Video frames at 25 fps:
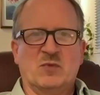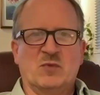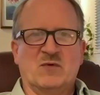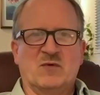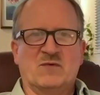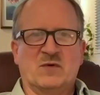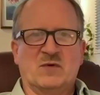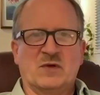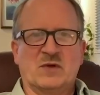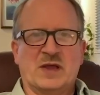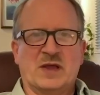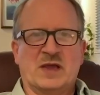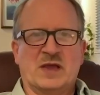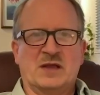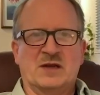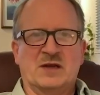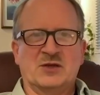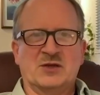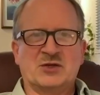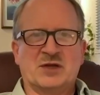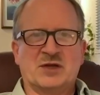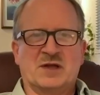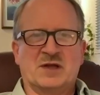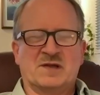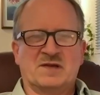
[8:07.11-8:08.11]
before they get a
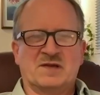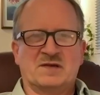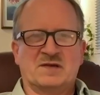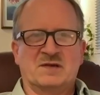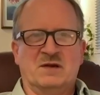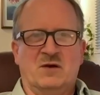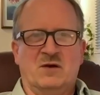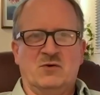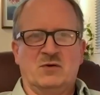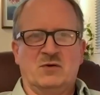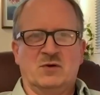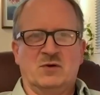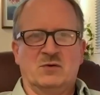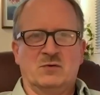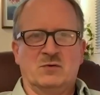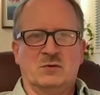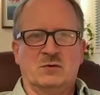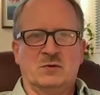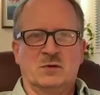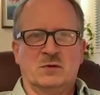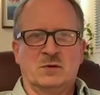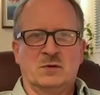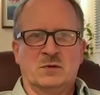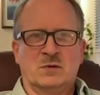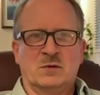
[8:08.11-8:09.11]
chance to know you.
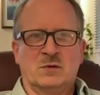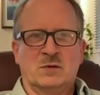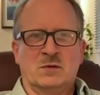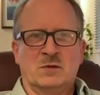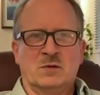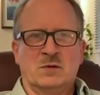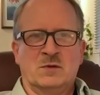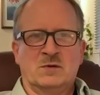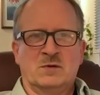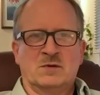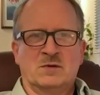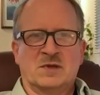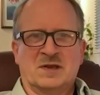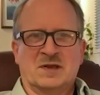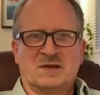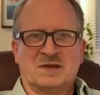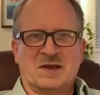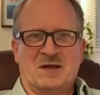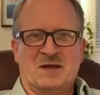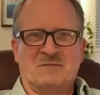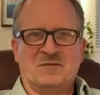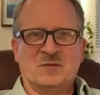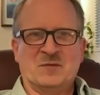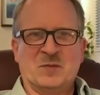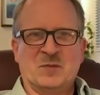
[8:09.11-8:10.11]
Does that
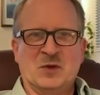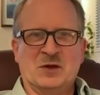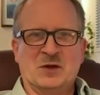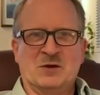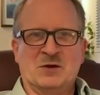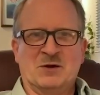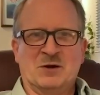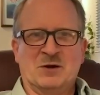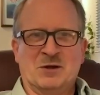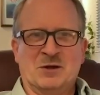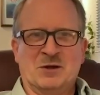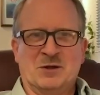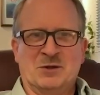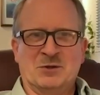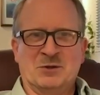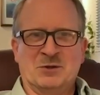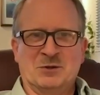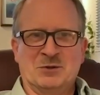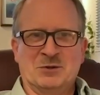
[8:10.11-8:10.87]
sound familiar at all?